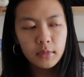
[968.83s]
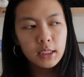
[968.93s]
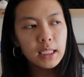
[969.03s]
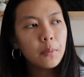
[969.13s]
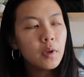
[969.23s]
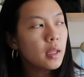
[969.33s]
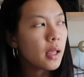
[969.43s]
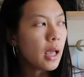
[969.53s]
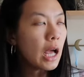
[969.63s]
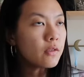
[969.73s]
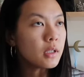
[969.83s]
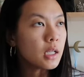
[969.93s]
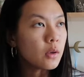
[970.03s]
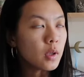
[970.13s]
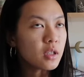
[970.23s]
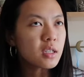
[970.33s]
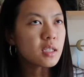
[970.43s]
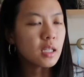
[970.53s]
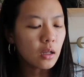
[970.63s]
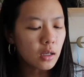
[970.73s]
same with like I haven't knit with
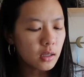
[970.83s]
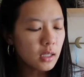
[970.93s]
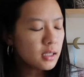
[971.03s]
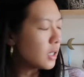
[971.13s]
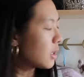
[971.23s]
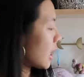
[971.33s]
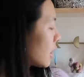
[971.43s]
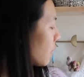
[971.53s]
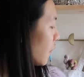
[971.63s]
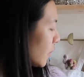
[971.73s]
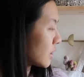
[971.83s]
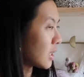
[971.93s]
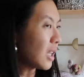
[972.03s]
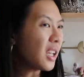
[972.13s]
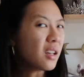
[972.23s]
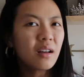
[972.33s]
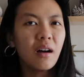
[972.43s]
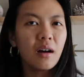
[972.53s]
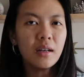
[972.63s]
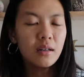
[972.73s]
silk. The silk kind of feels like
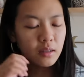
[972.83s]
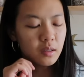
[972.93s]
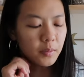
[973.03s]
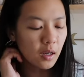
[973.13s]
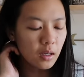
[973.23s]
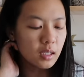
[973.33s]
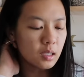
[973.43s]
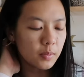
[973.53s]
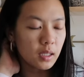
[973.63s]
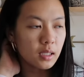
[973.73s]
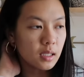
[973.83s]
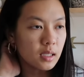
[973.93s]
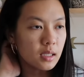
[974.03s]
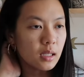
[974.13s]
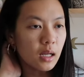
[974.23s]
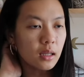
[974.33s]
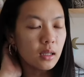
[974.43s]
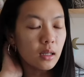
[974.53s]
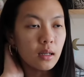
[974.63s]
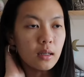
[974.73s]
cotton, to be honest, because it's not
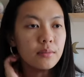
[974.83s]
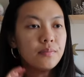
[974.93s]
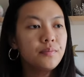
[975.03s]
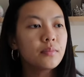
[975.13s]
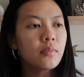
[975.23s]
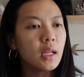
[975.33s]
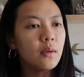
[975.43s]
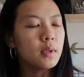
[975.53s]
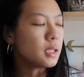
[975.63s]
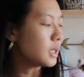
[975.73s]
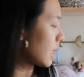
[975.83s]
the, what is it?